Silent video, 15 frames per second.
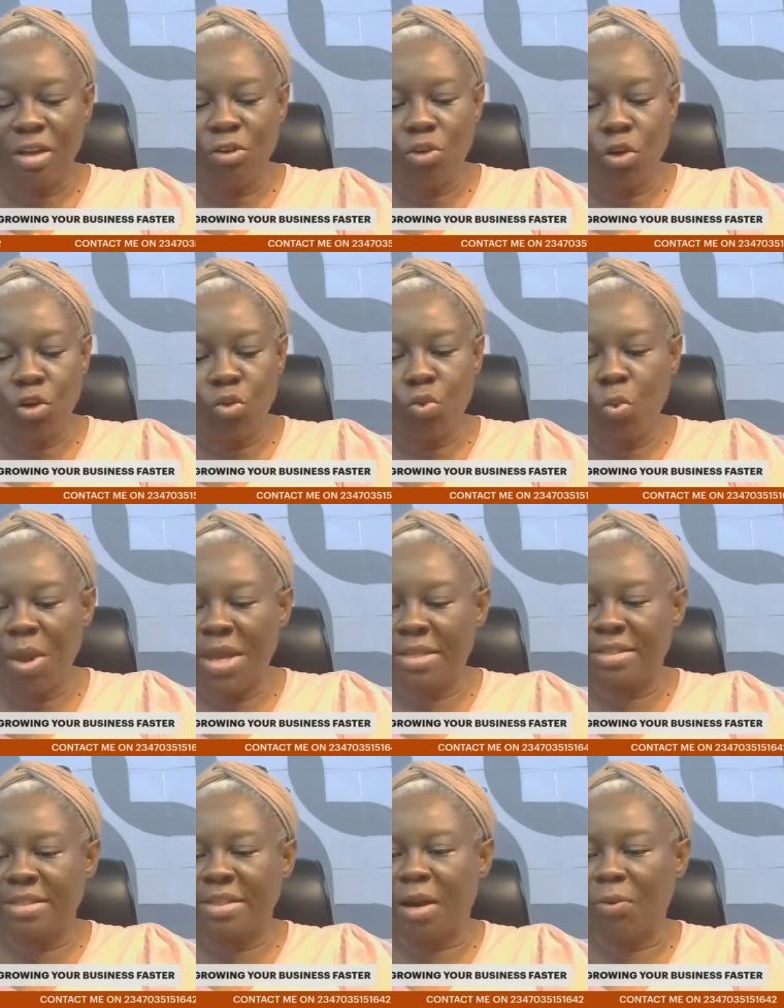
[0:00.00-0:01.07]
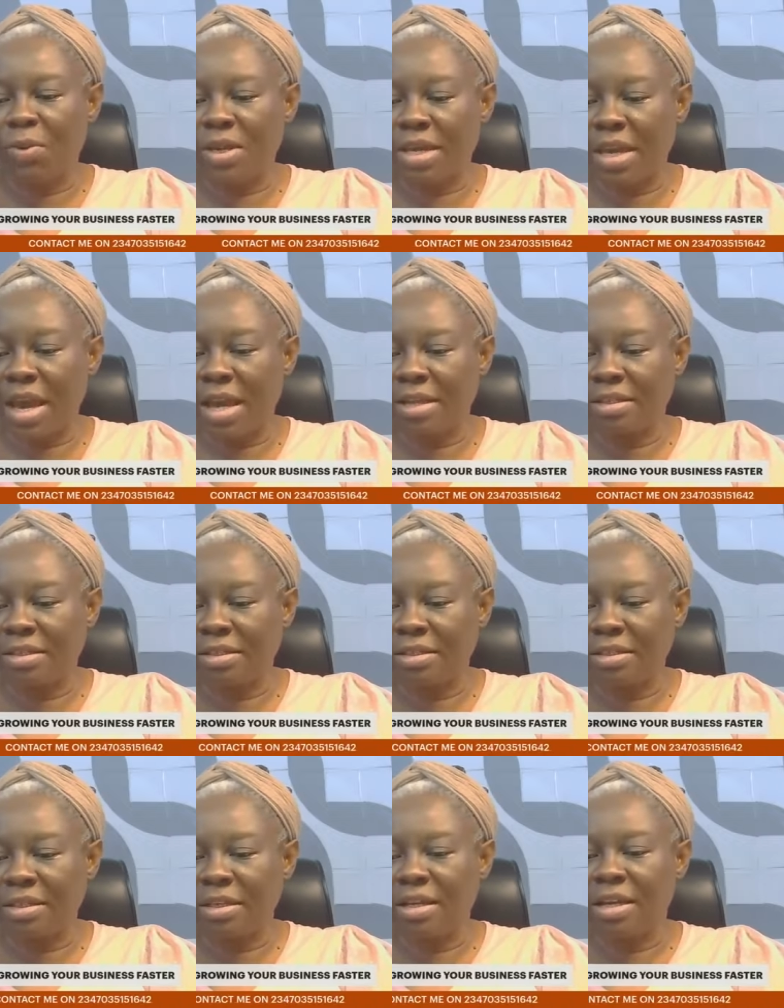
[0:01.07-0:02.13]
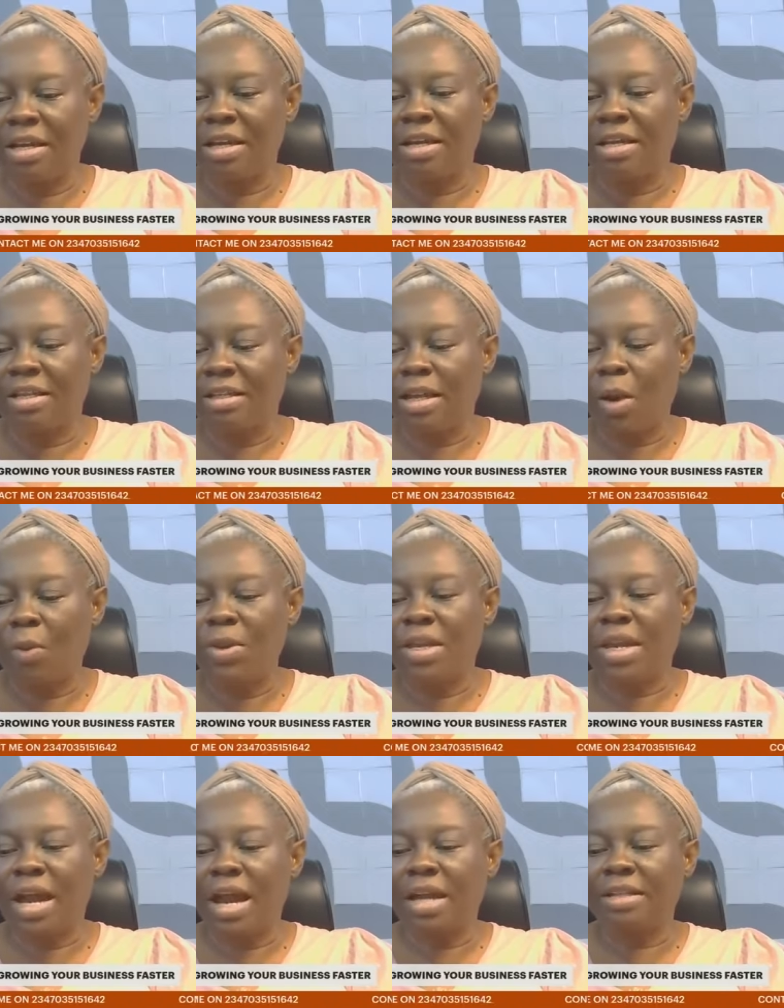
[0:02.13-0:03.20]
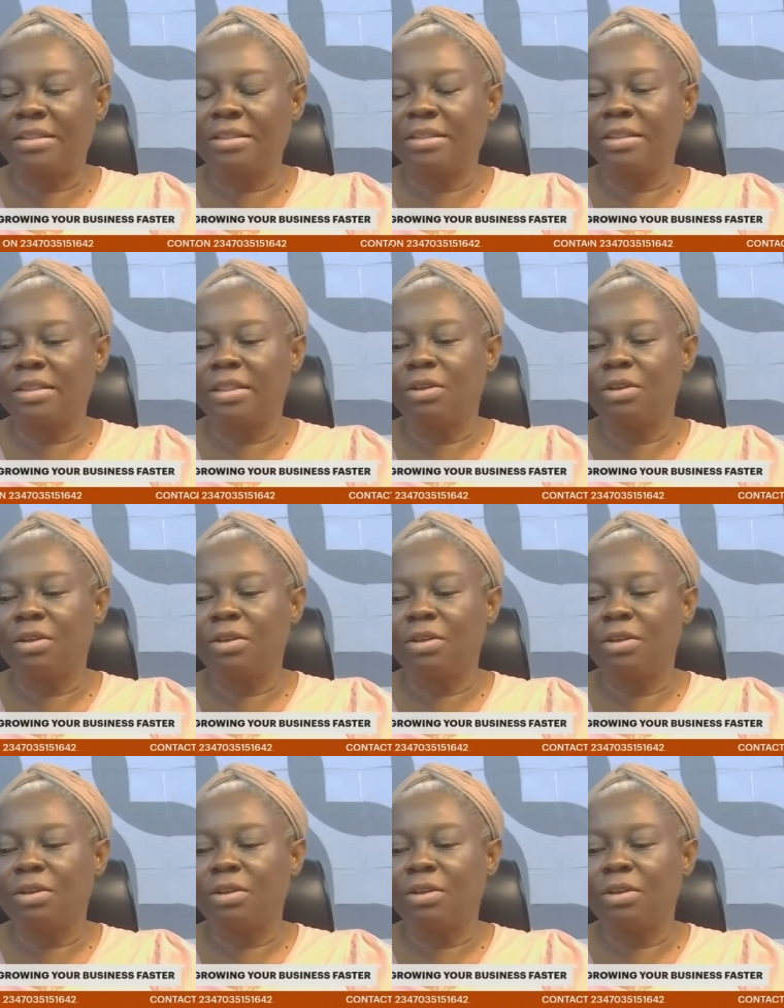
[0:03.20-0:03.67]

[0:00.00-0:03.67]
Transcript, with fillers: those ways that we can that we can